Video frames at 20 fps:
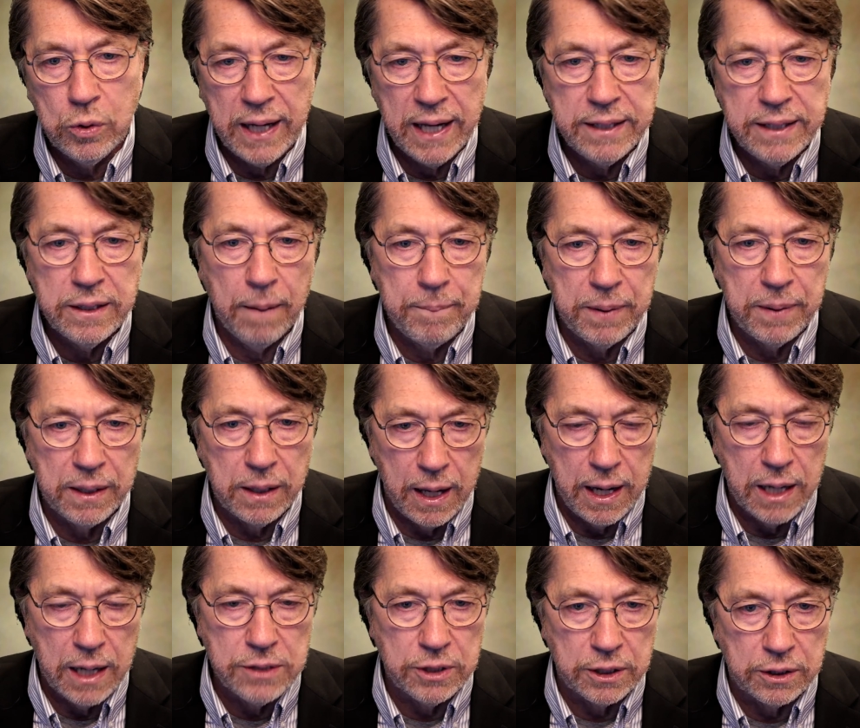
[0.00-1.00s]
end up in
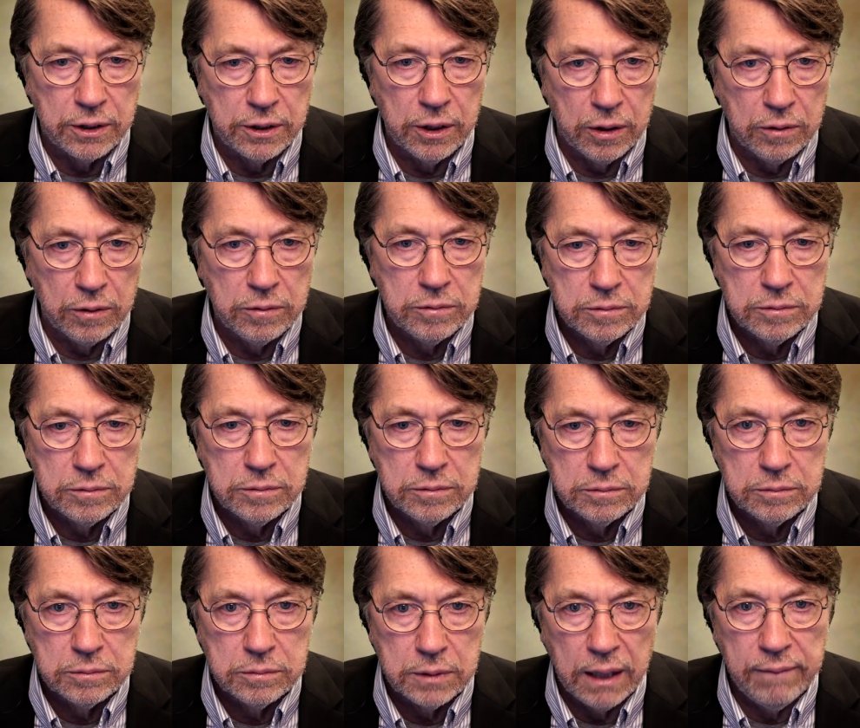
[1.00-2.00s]
Logic, though.
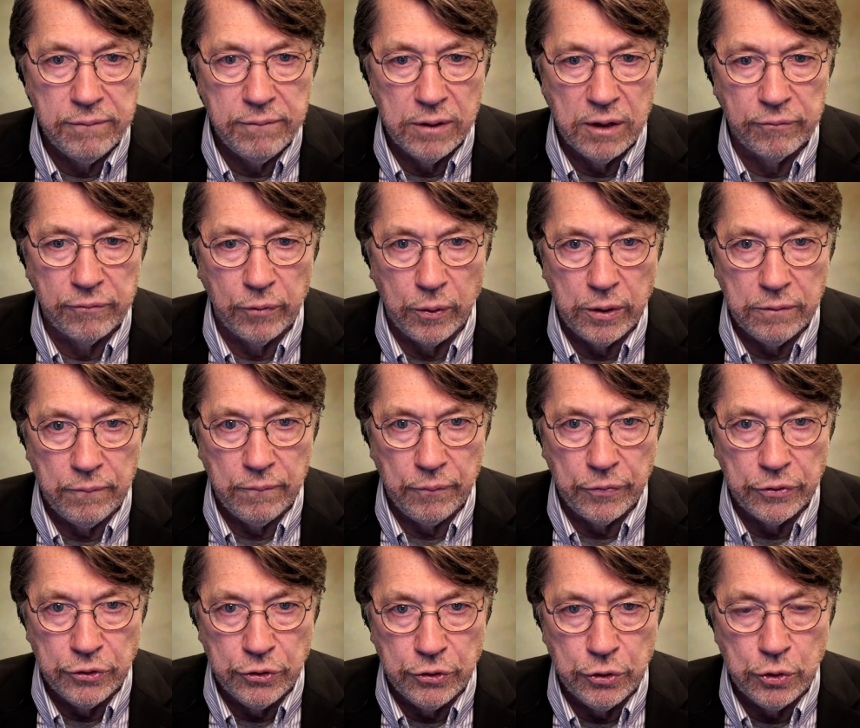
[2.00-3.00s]
Even if we
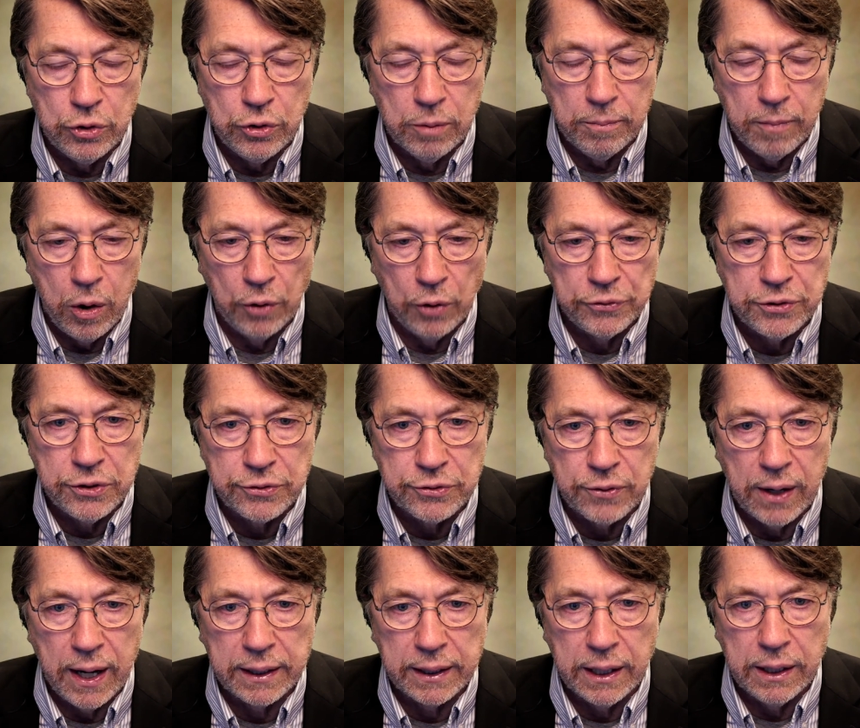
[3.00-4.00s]
do the
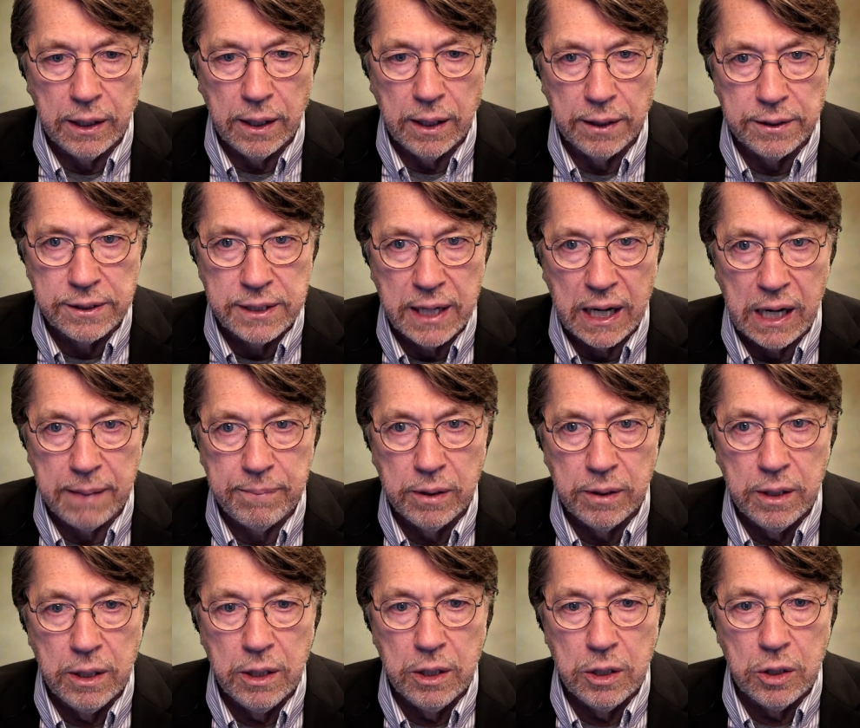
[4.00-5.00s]
multi-tracking on tape,
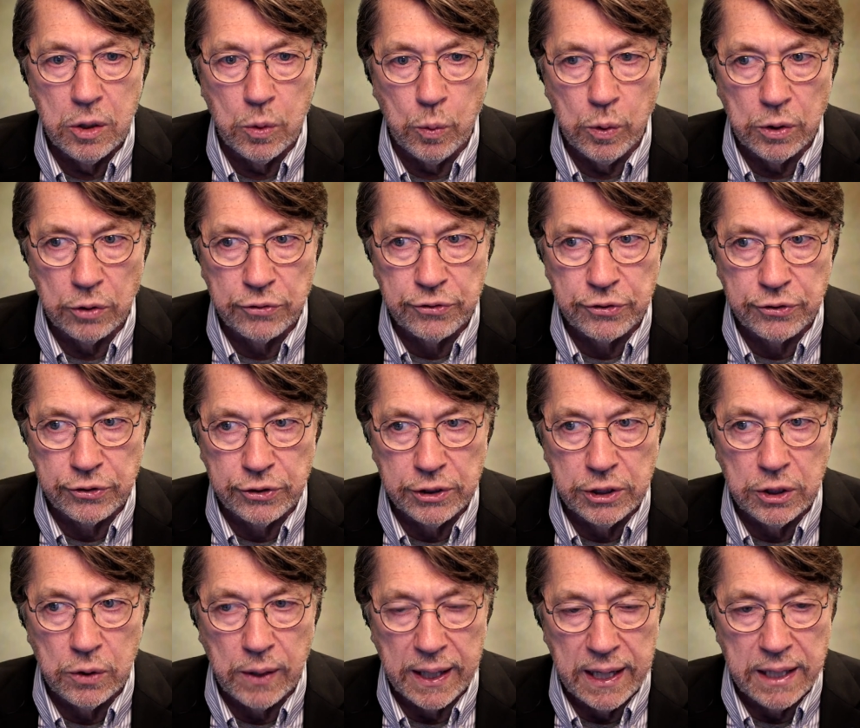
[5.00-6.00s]
we'll
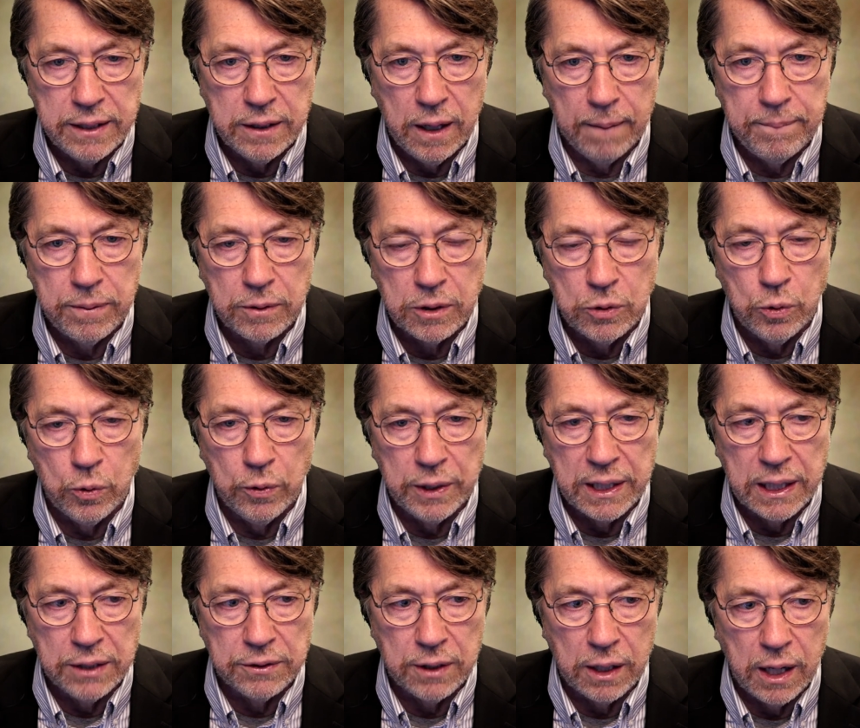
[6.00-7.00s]
still end up going
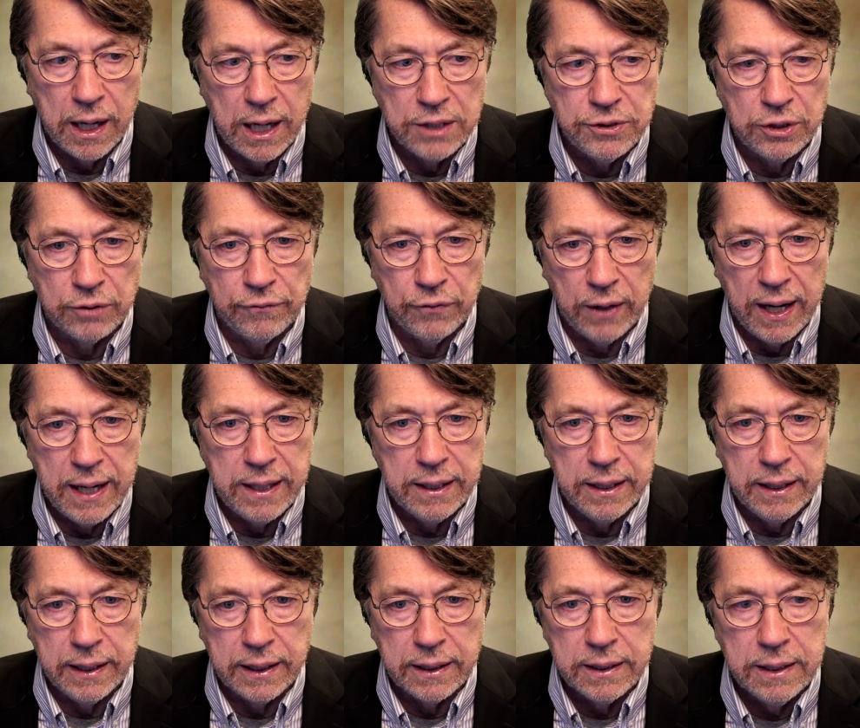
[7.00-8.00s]
into Logic for
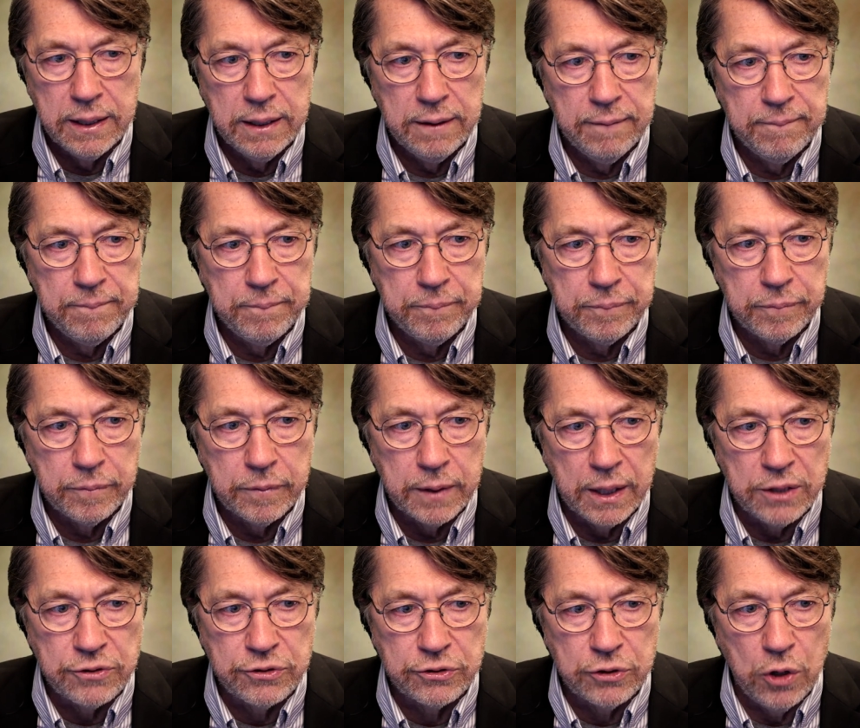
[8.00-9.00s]
editing.
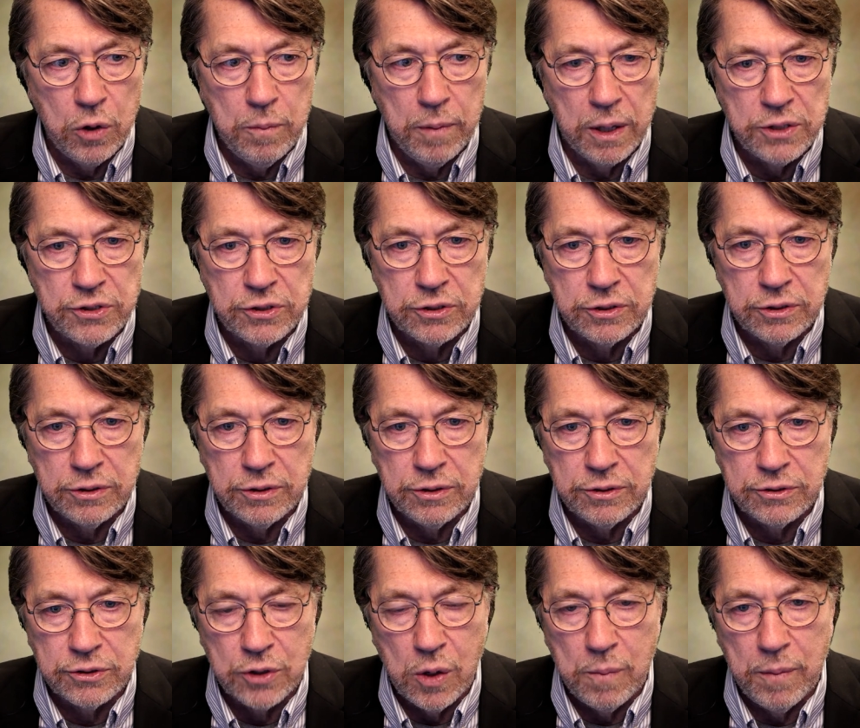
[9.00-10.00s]
It's so much,
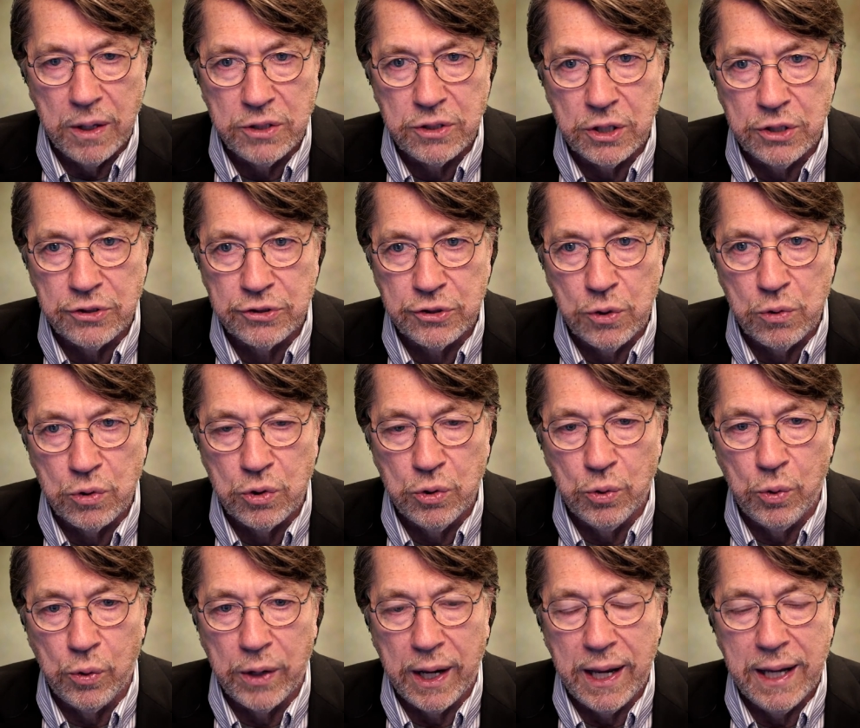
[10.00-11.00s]
it's so
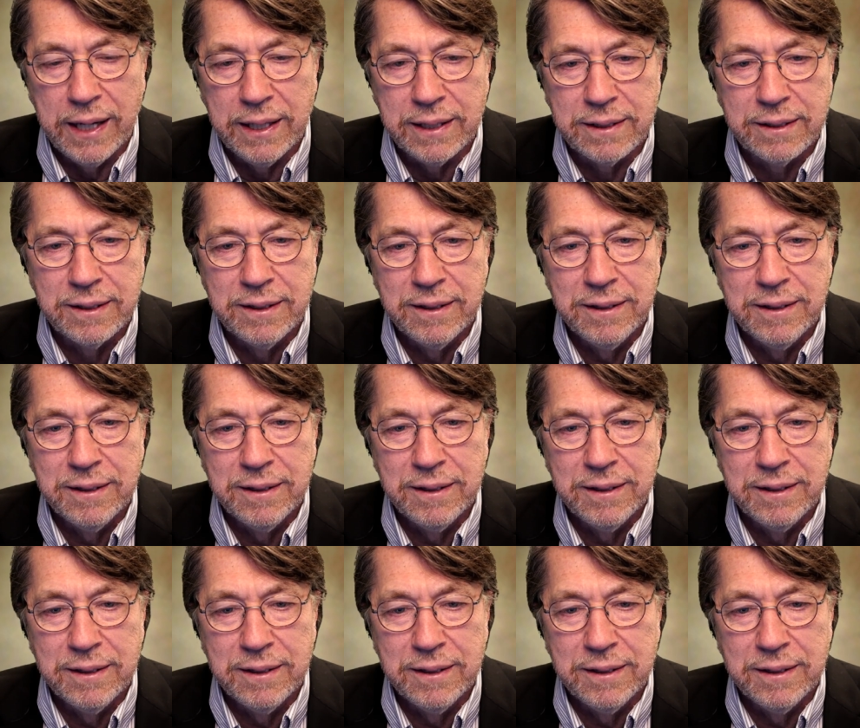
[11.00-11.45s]
cool to edit